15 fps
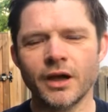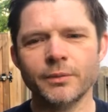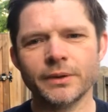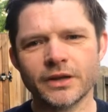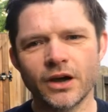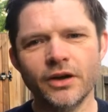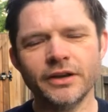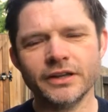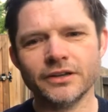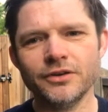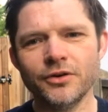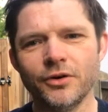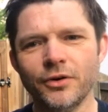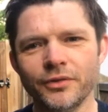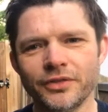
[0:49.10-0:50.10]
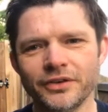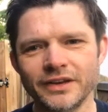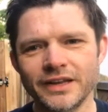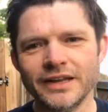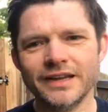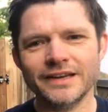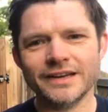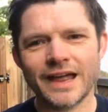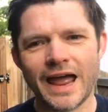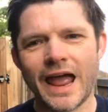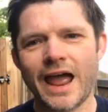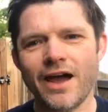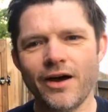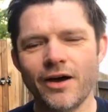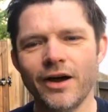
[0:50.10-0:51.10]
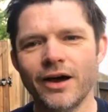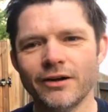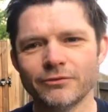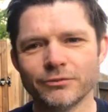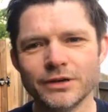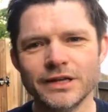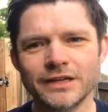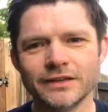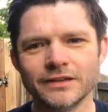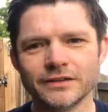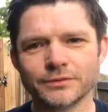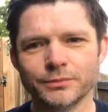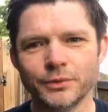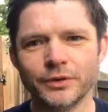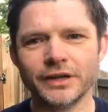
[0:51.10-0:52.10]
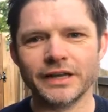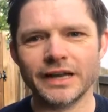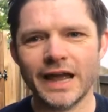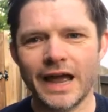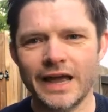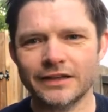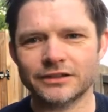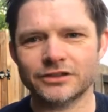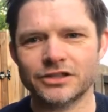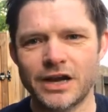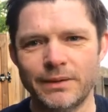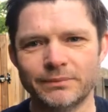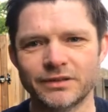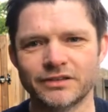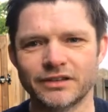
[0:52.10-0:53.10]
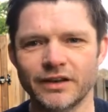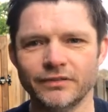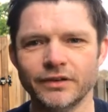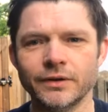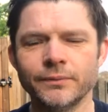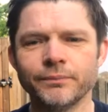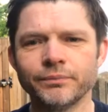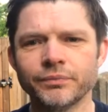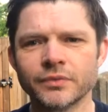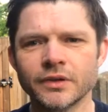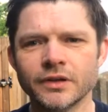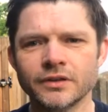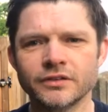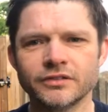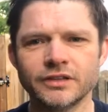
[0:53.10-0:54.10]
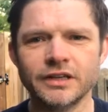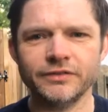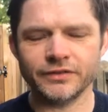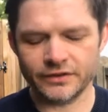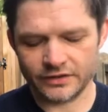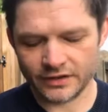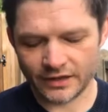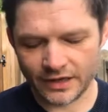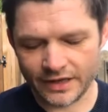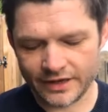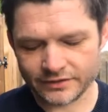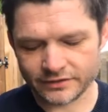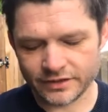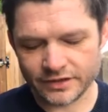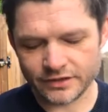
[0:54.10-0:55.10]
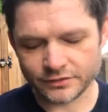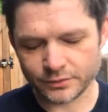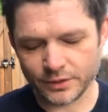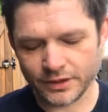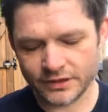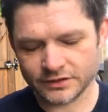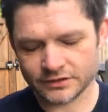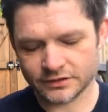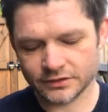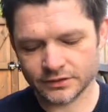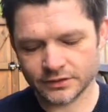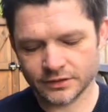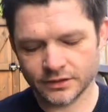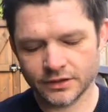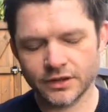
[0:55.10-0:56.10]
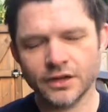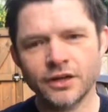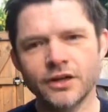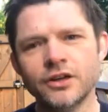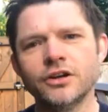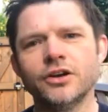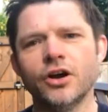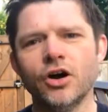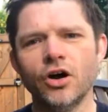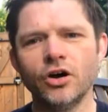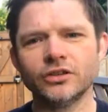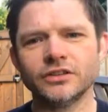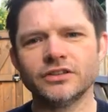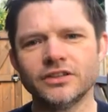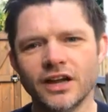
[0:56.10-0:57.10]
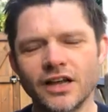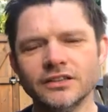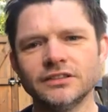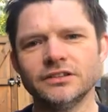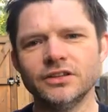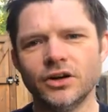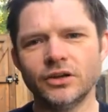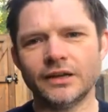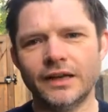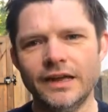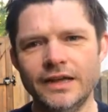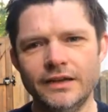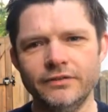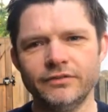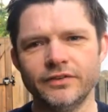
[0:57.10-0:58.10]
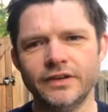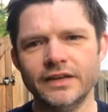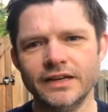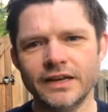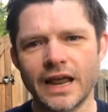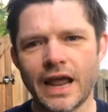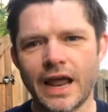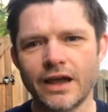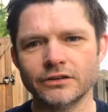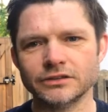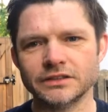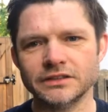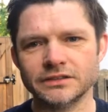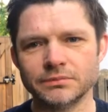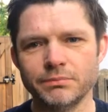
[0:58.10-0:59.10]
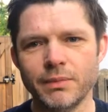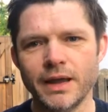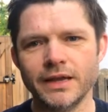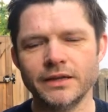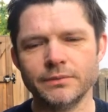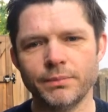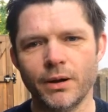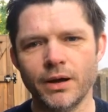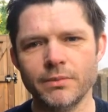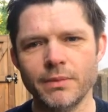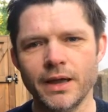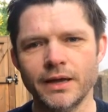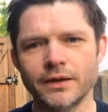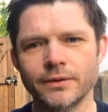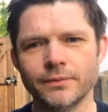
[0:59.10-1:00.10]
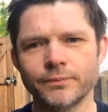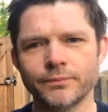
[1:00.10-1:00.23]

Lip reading: we can't ignore that in our reading this morning in Acts chapter 7, Stephen declares these words: God does not live in houses made by men.